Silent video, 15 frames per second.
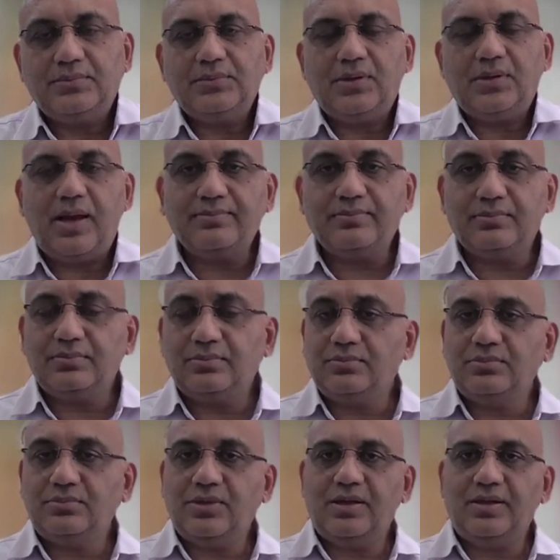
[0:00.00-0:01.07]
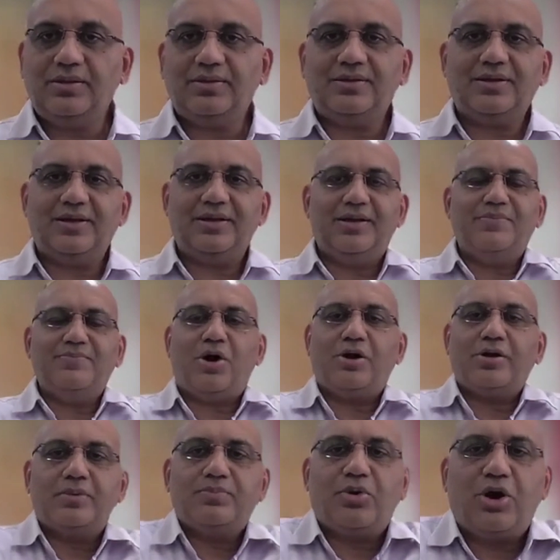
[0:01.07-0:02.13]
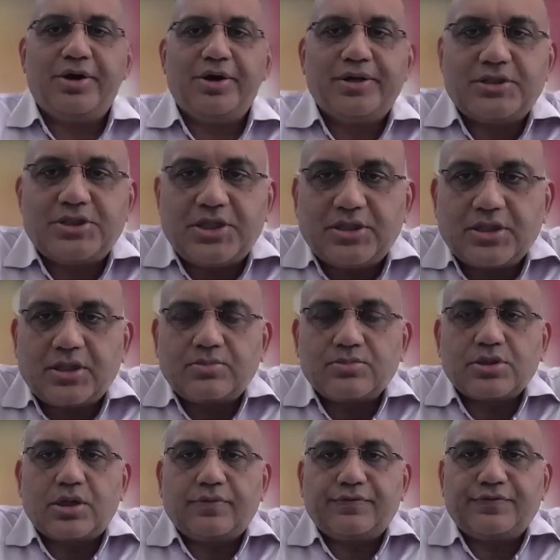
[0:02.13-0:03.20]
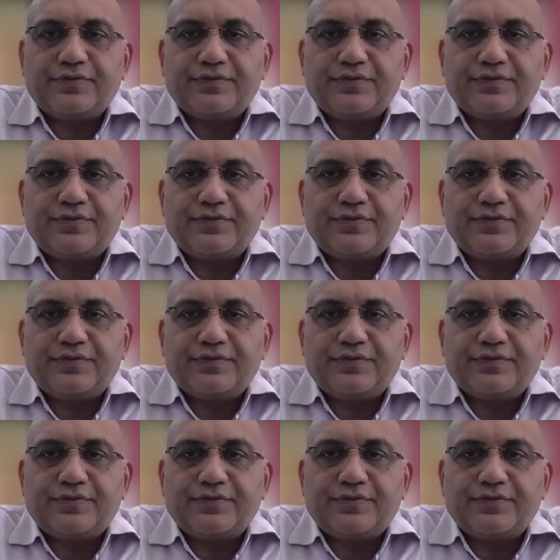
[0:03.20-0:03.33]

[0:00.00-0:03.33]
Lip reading: and important points in terms of